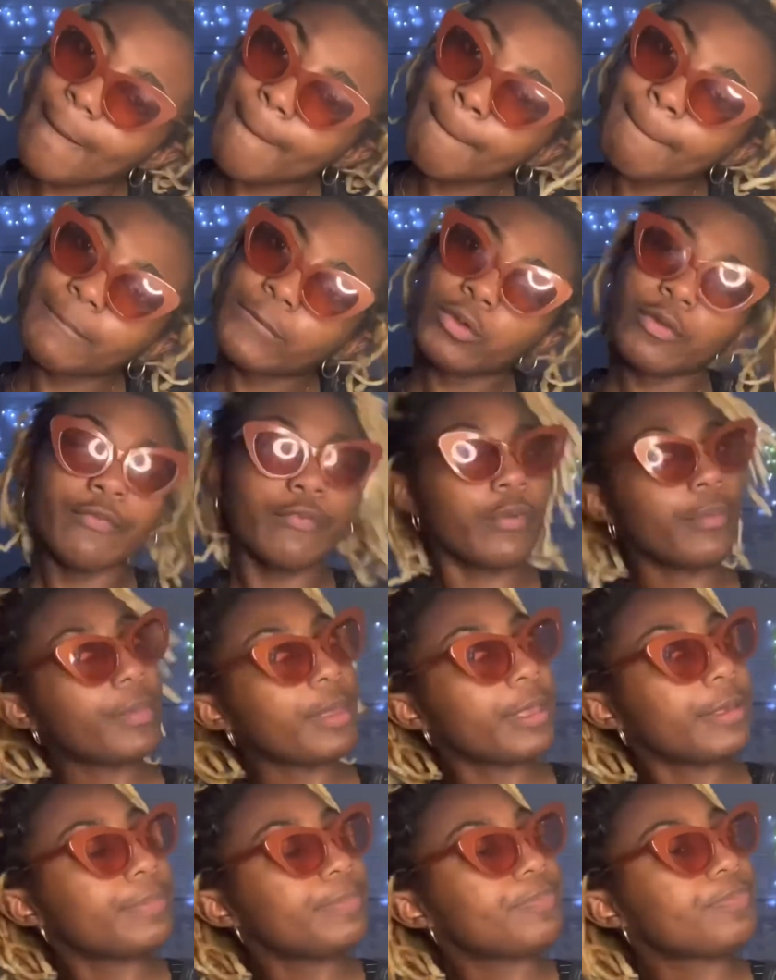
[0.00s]
You feel me?
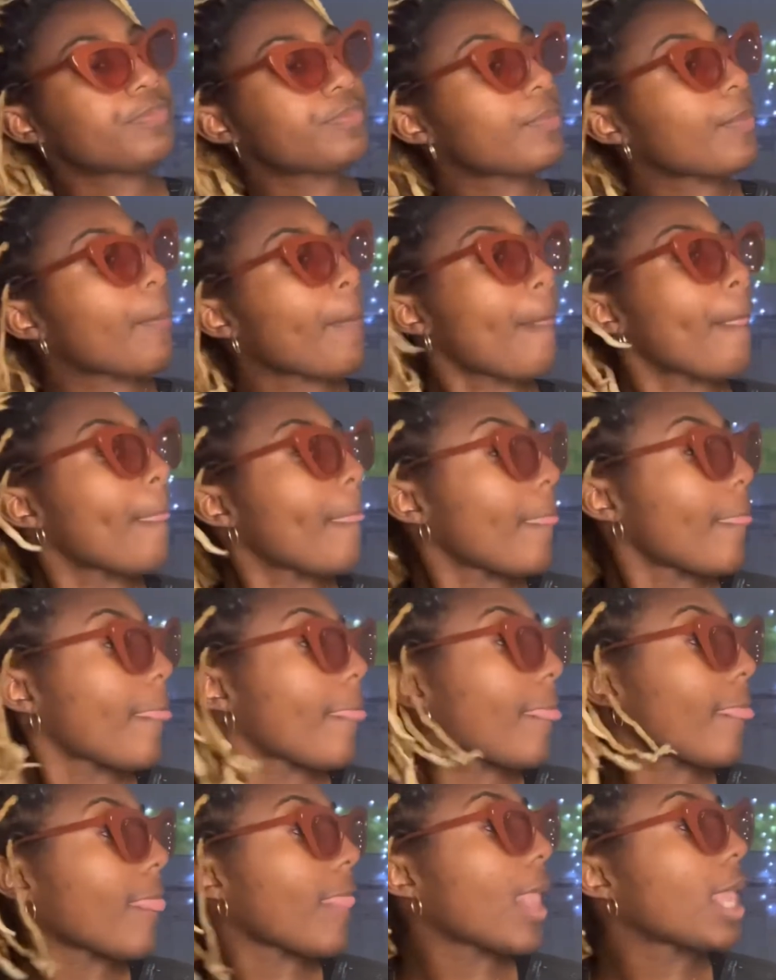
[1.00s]

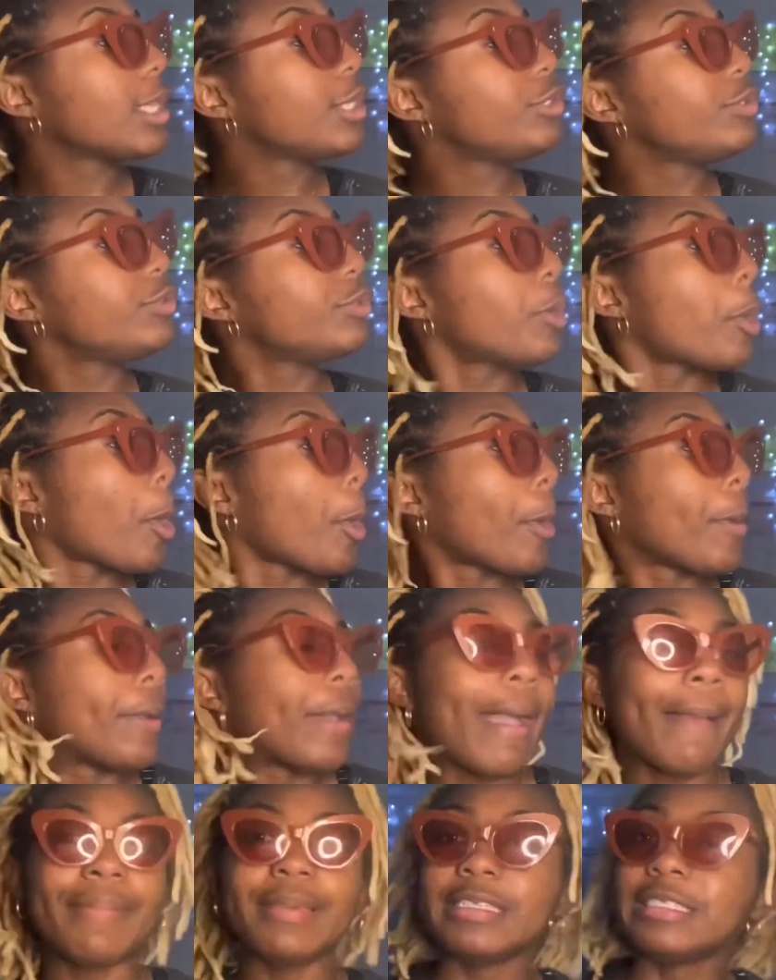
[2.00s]
You know, I
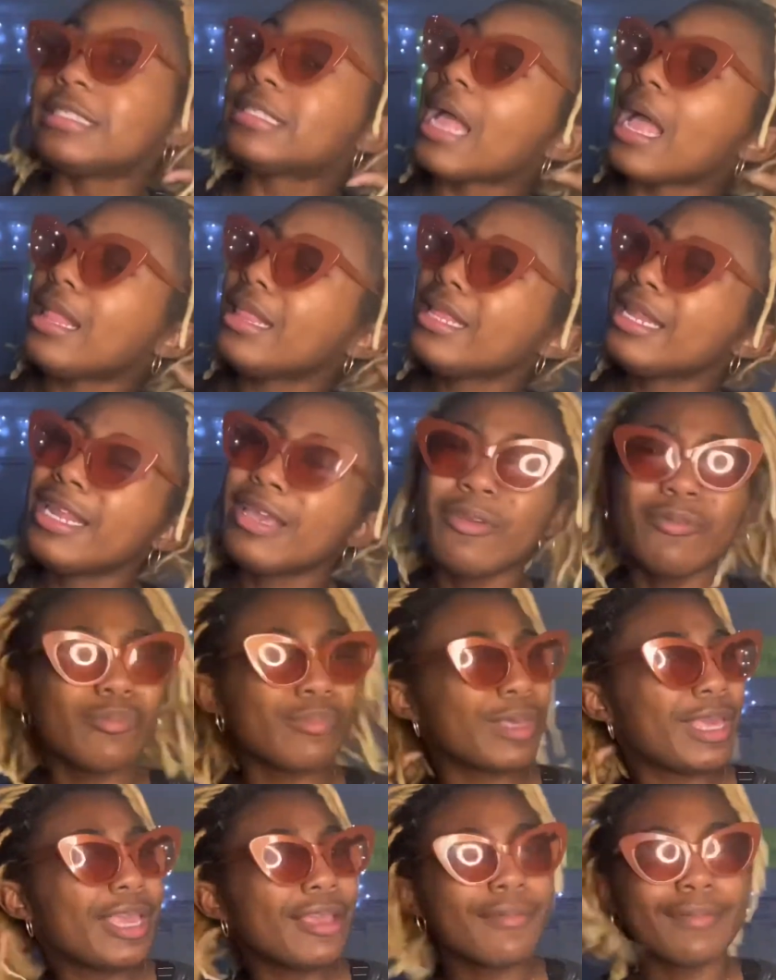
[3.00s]
be styling it
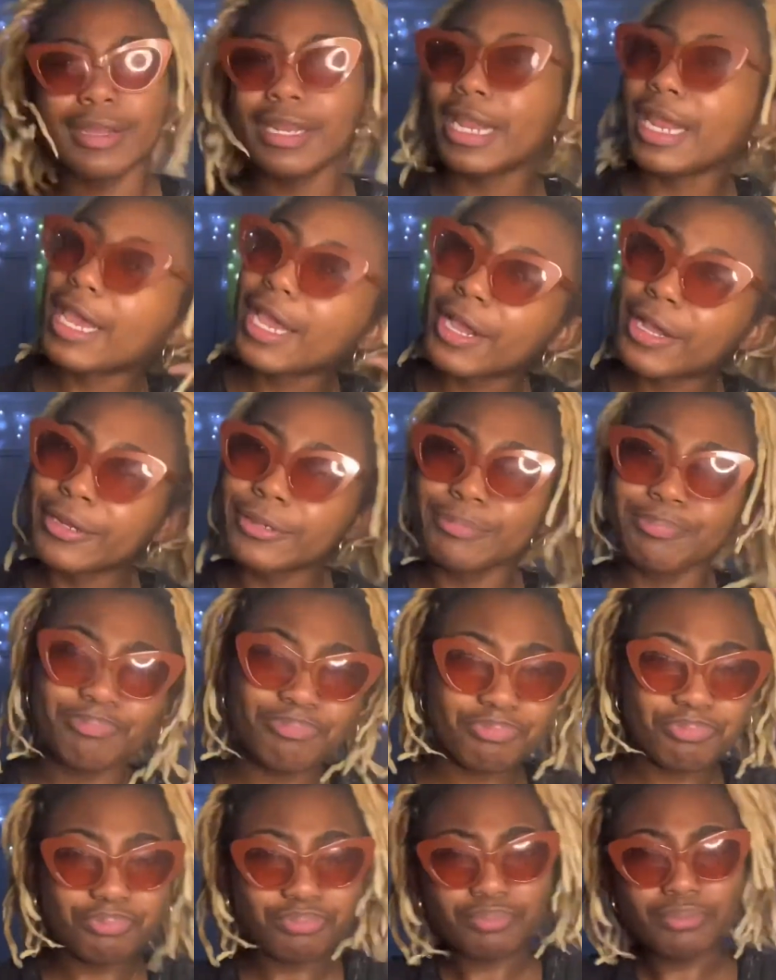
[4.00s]
here and there,
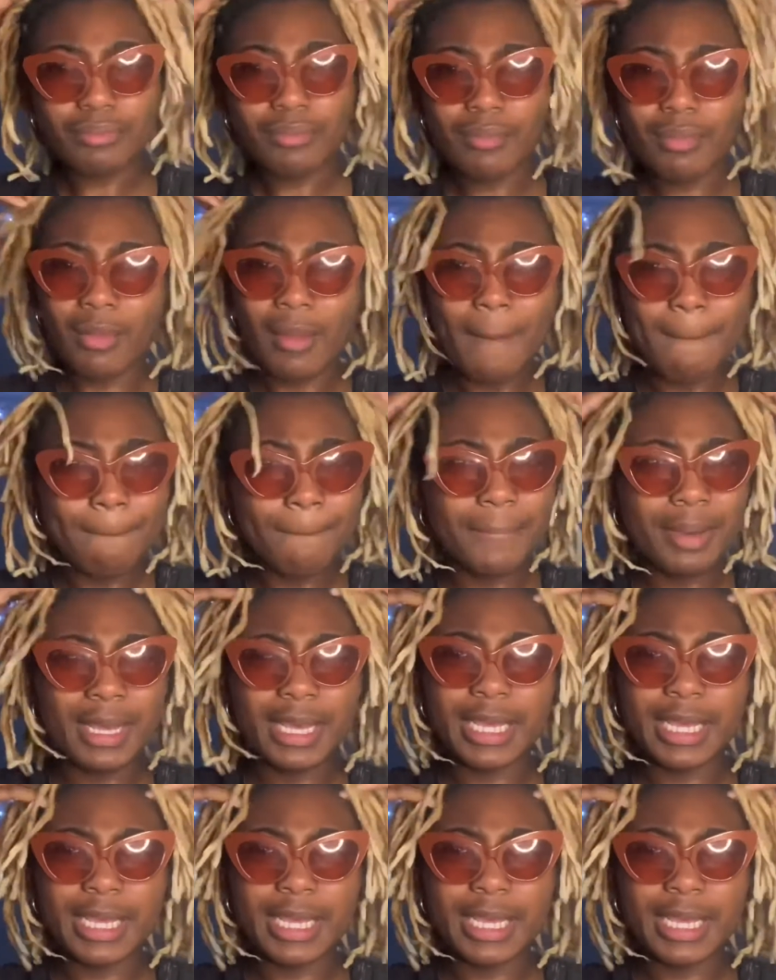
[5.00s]
but